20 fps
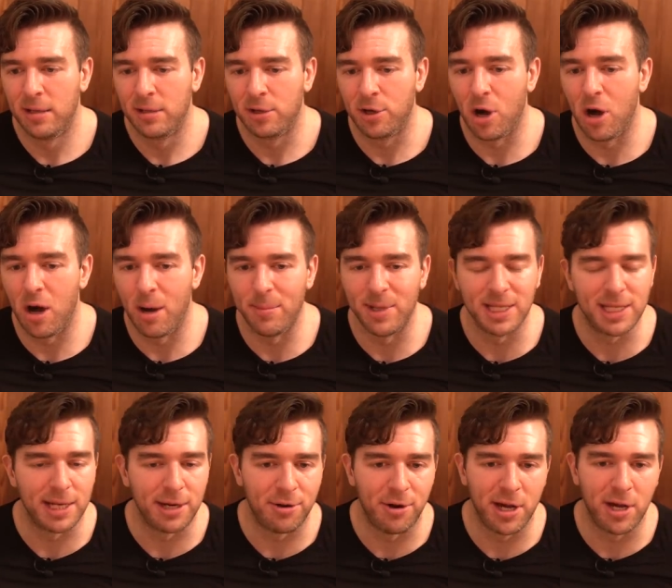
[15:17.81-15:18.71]

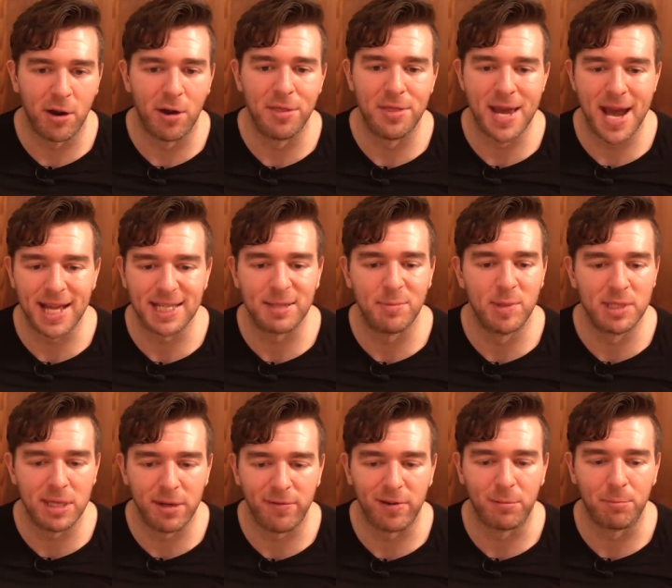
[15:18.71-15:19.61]
commentary on that
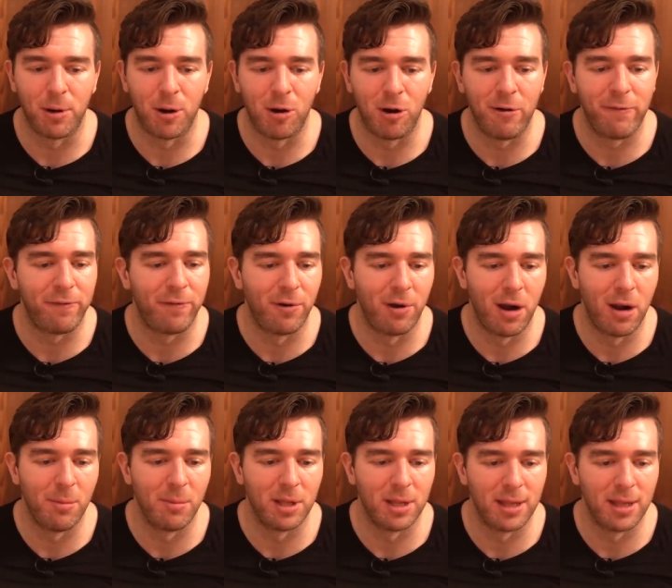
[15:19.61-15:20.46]
specific part from